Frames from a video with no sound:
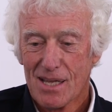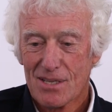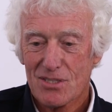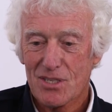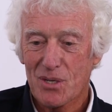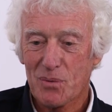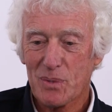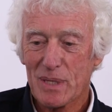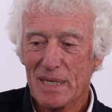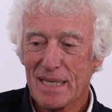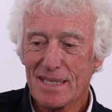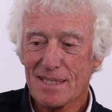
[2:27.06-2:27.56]

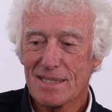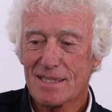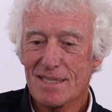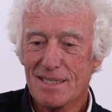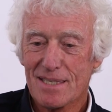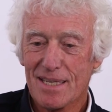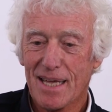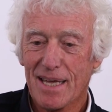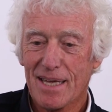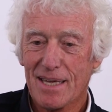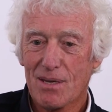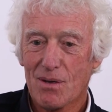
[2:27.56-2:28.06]
So we didn't
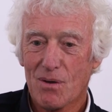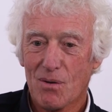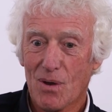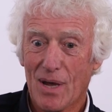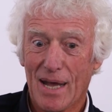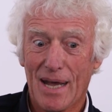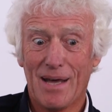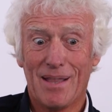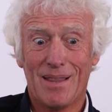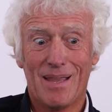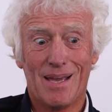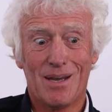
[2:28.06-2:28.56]
say,
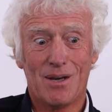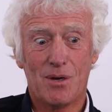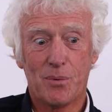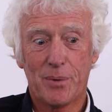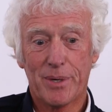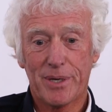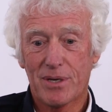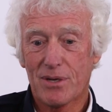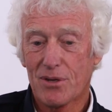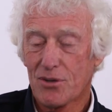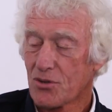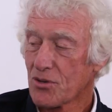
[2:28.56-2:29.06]
how the hell are
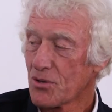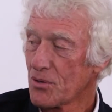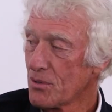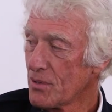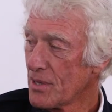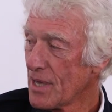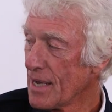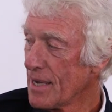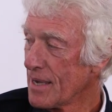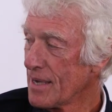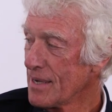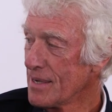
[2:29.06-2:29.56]
we going to do
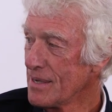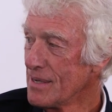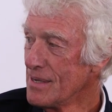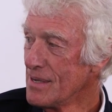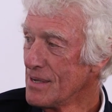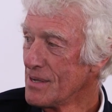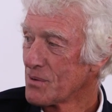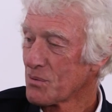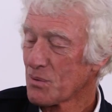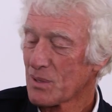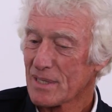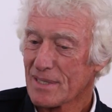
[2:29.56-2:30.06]
that?
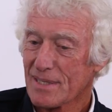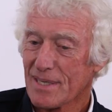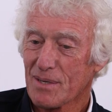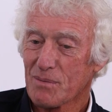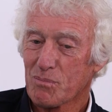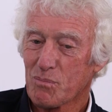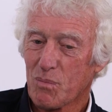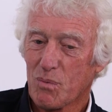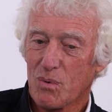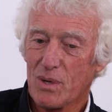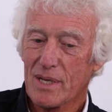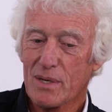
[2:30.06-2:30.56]
We said,
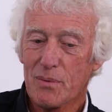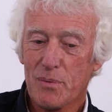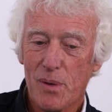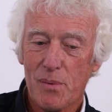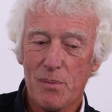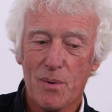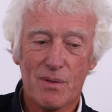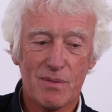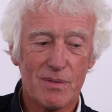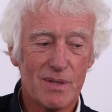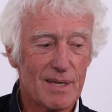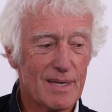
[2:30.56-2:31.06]
where do we
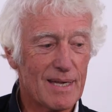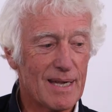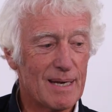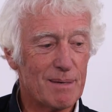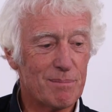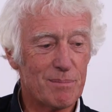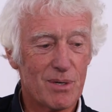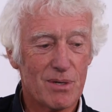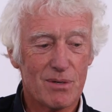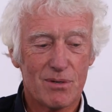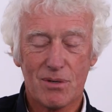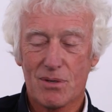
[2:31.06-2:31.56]
want the
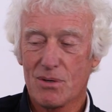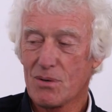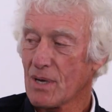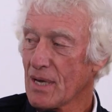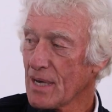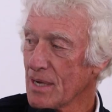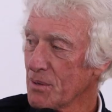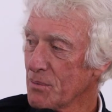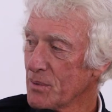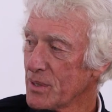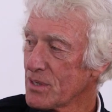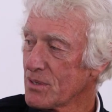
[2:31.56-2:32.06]
camera to do?
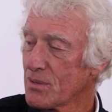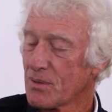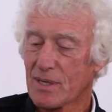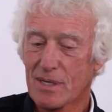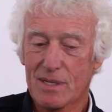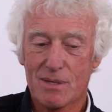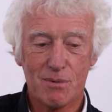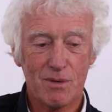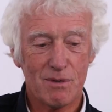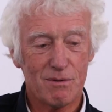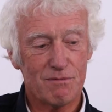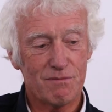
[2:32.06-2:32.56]
How are we doing
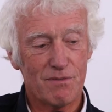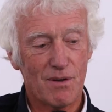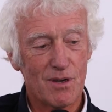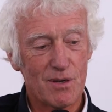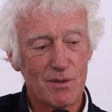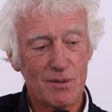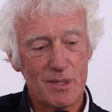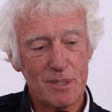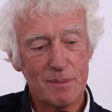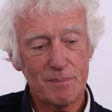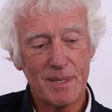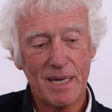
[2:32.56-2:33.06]
it? We're
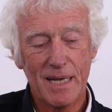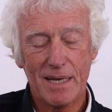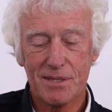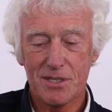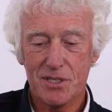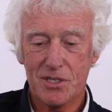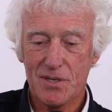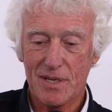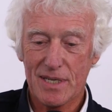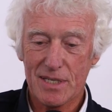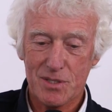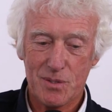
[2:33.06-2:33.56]
following them down the
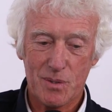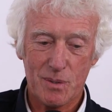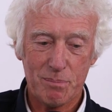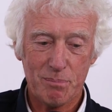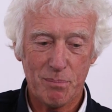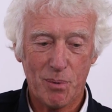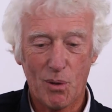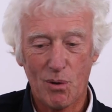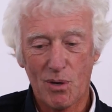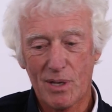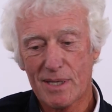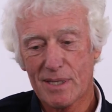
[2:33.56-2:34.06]
trench, we're
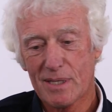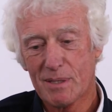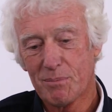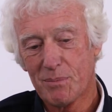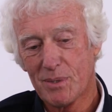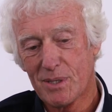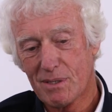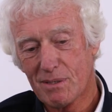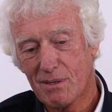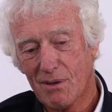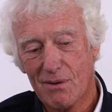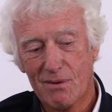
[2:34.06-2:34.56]
pulling them,
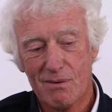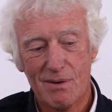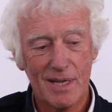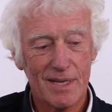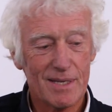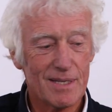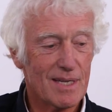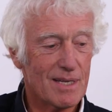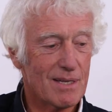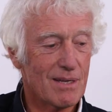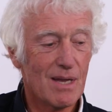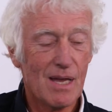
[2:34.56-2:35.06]
we're going
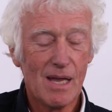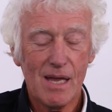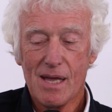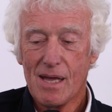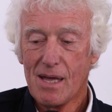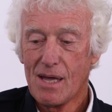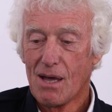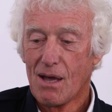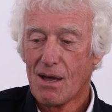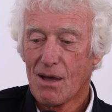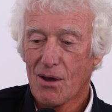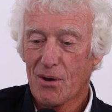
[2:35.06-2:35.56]
around here.
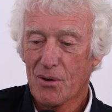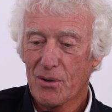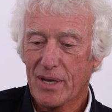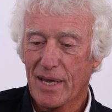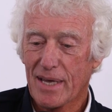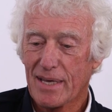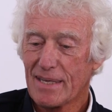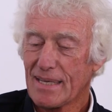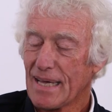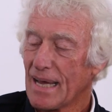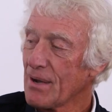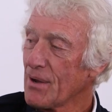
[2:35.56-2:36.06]

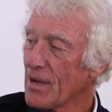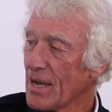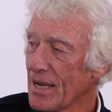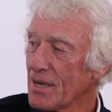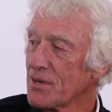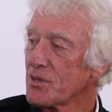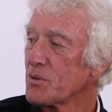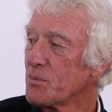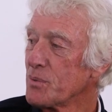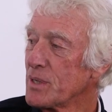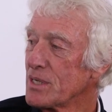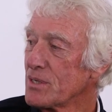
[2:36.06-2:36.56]
Okay, now
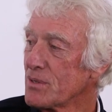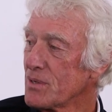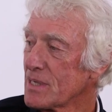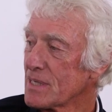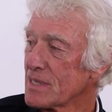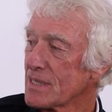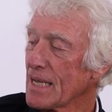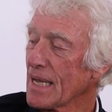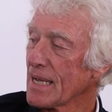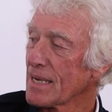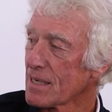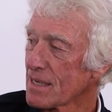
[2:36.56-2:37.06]
how do we do
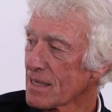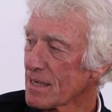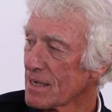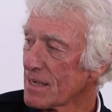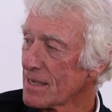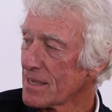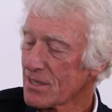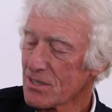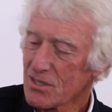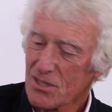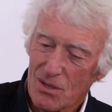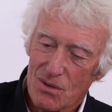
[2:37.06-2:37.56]
it
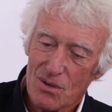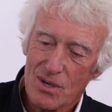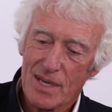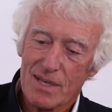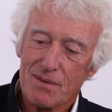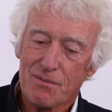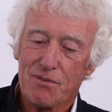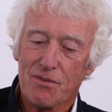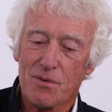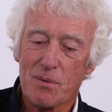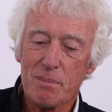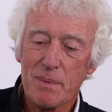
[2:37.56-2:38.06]
technically? Yeah. So
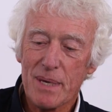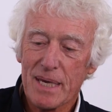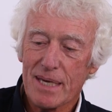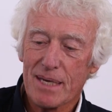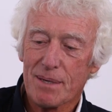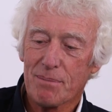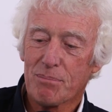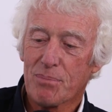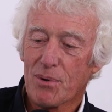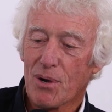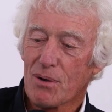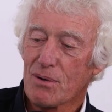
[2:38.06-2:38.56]
it, for me,
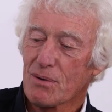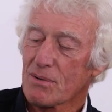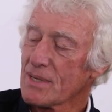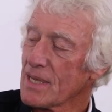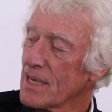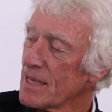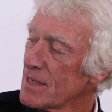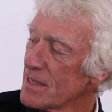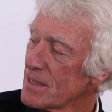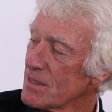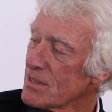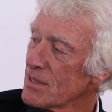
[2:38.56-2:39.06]
it broke
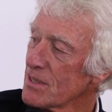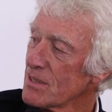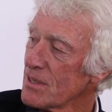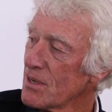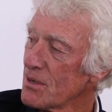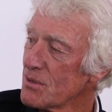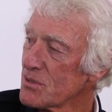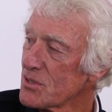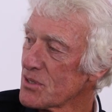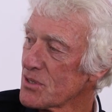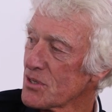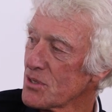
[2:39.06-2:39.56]
down into
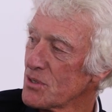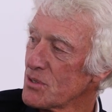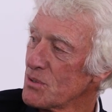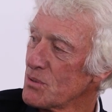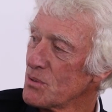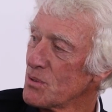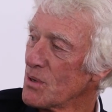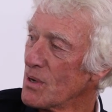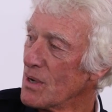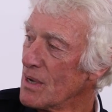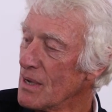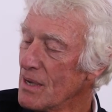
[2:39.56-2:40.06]
those
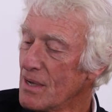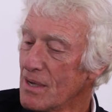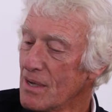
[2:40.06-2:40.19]
two